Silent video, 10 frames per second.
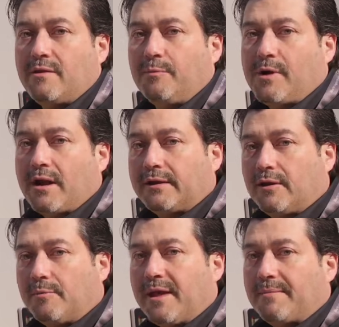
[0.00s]
another product
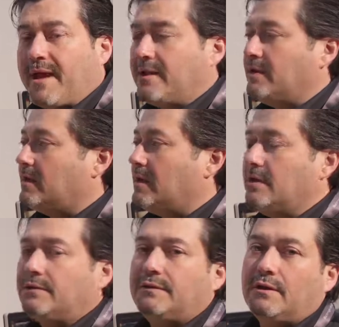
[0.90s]
here at Blackmagic
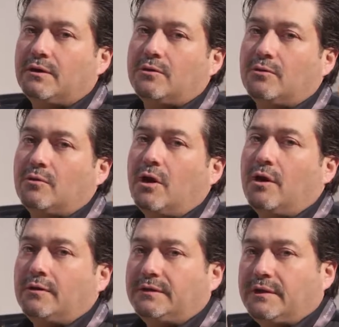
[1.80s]
is the new
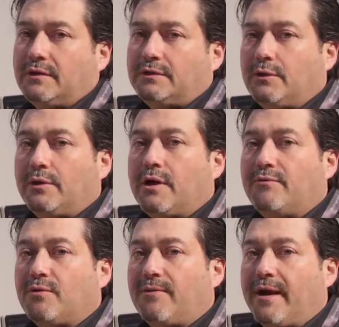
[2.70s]
URSA Studio
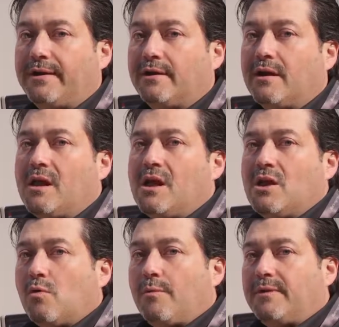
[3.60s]
Viewfinder.
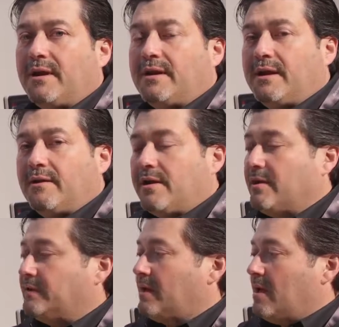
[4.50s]
What we've done here
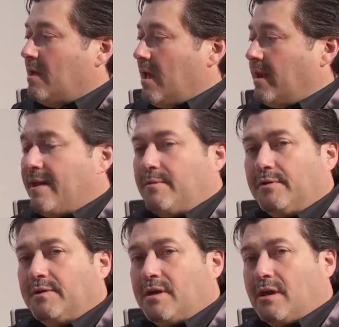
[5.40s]
is
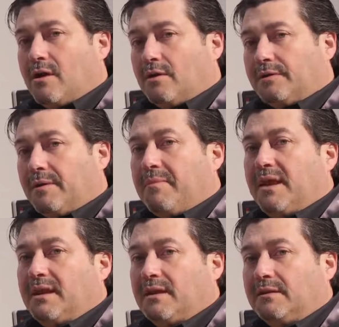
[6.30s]
enabled the URSA
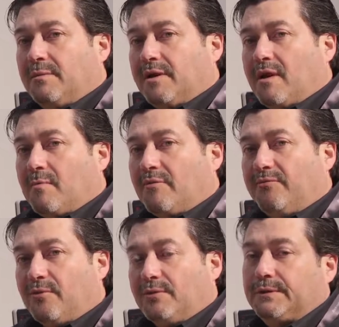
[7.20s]
Mini to become a
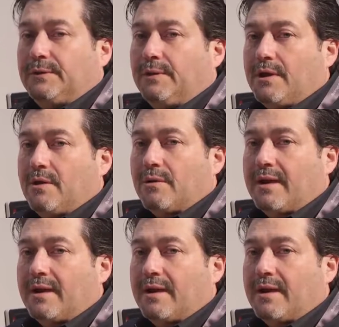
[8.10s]
full studio